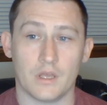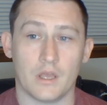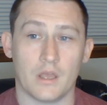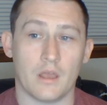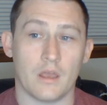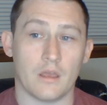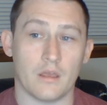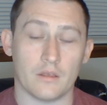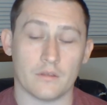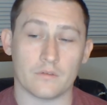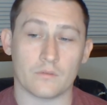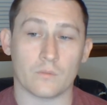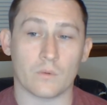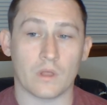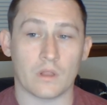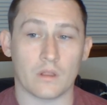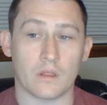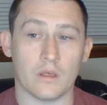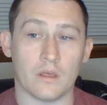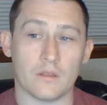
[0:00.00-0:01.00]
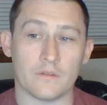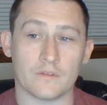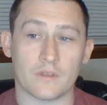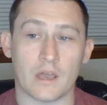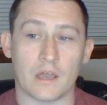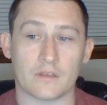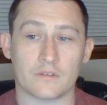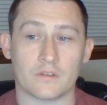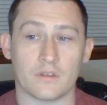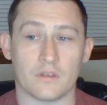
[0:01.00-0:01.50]
as well as
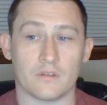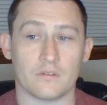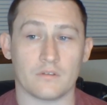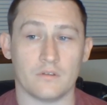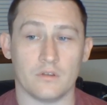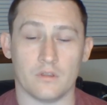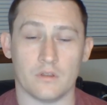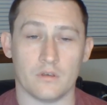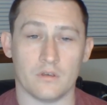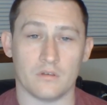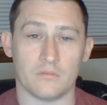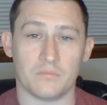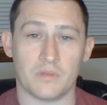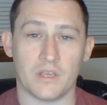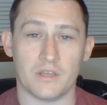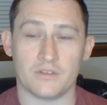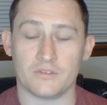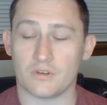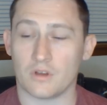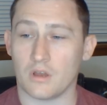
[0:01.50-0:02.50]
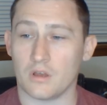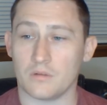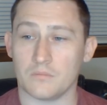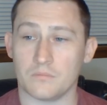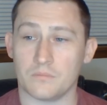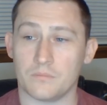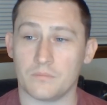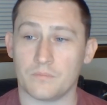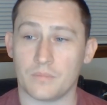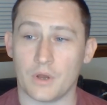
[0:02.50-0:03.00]
access to the Patreon
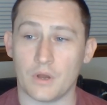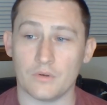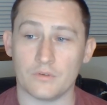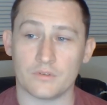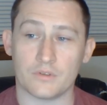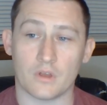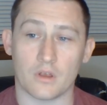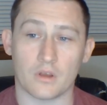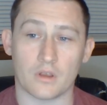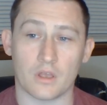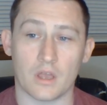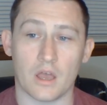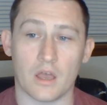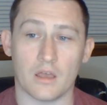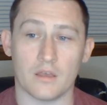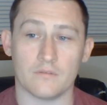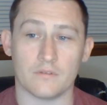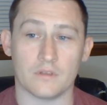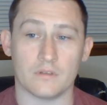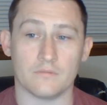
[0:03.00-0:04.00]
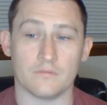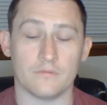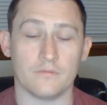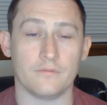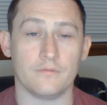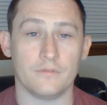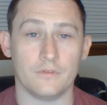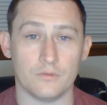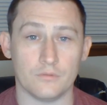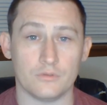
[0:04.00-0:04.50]
post archive and
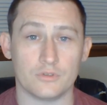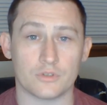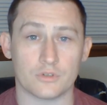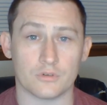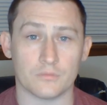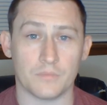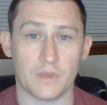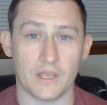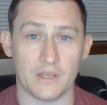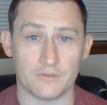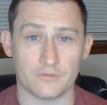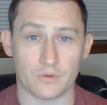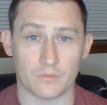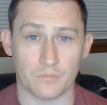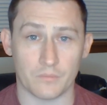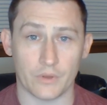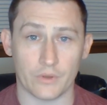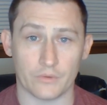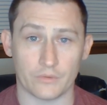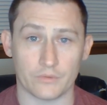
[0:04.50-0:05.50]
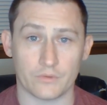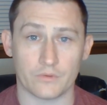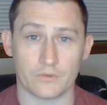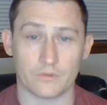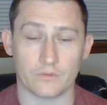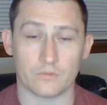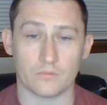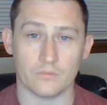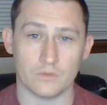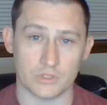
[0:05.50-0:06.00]
future patron
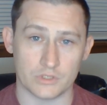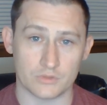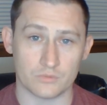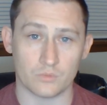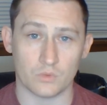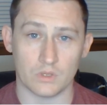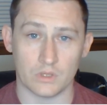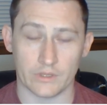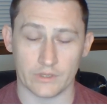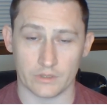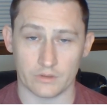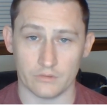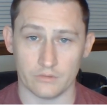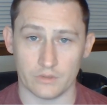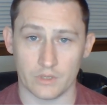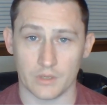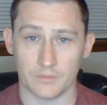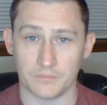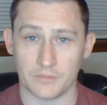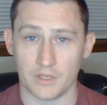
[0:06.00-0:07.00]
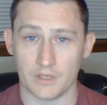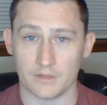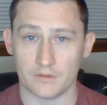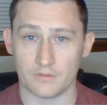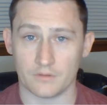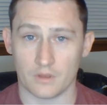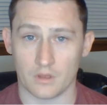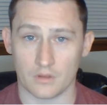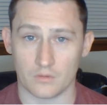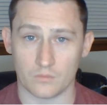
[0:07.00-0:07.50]
posts, which will include
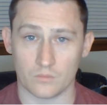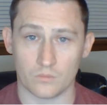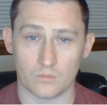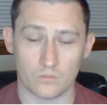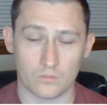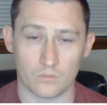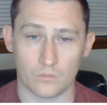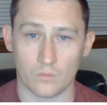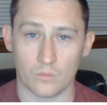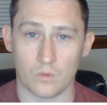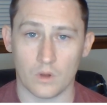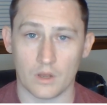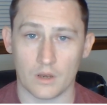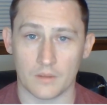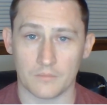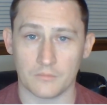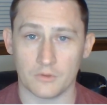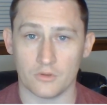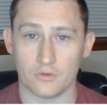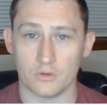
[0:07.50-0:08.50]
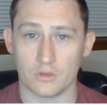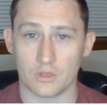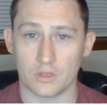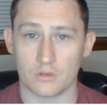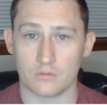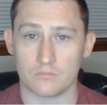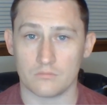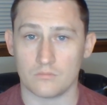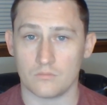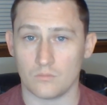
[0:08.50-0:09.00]
updates on what I'm
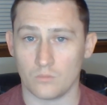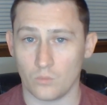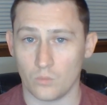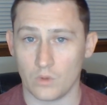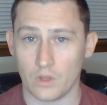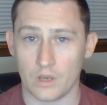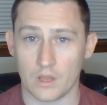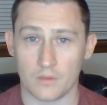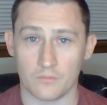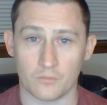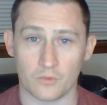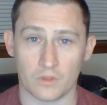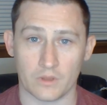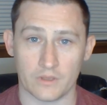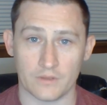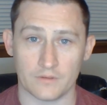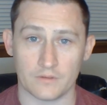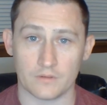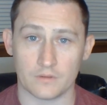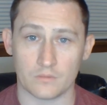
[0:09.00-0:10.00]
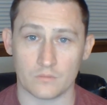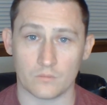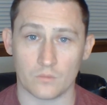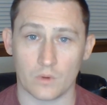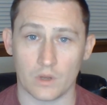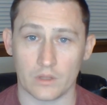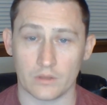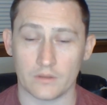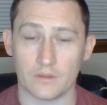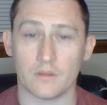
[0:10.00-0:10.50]
doing, when I'm releasing
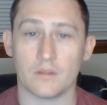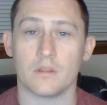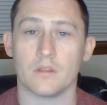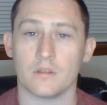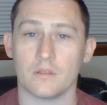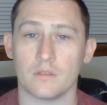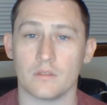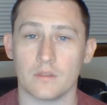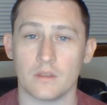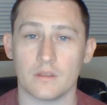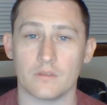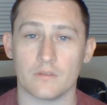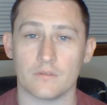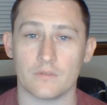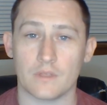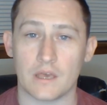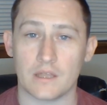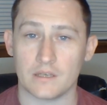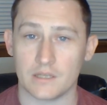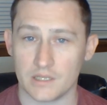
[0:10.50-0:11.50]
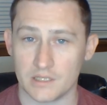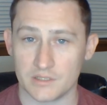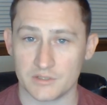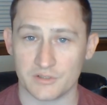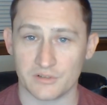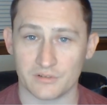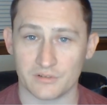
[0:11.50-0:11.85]
what, and things of that nature.